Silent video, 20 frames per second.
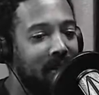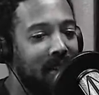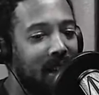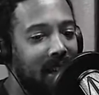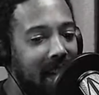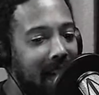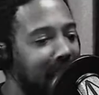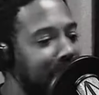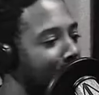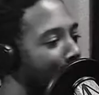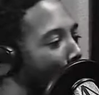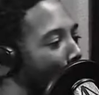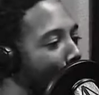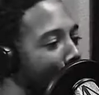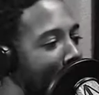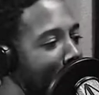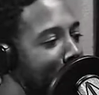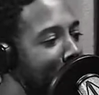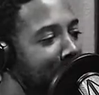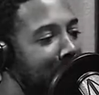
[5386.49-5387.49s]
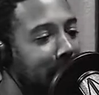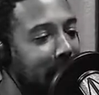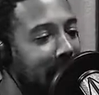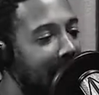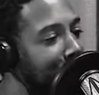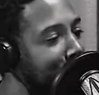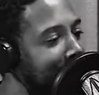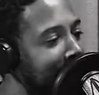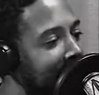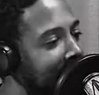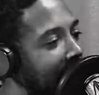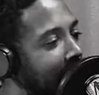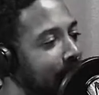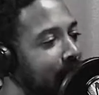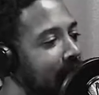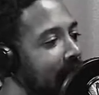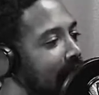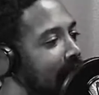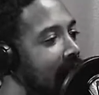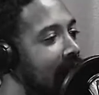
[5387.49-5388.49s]
And I told my family, they was
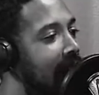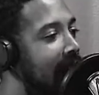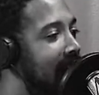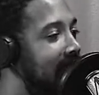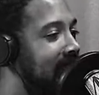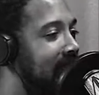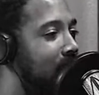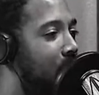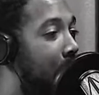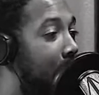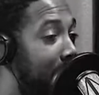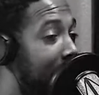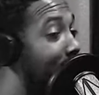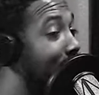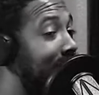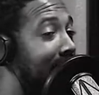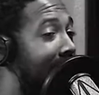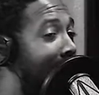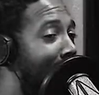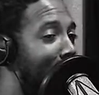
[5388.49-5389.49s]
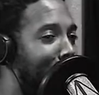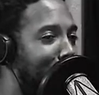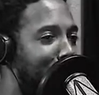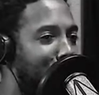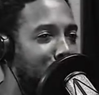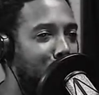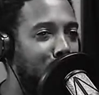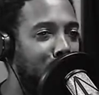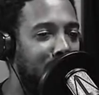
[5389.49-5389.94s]
laughing their asses off. He was laughing too.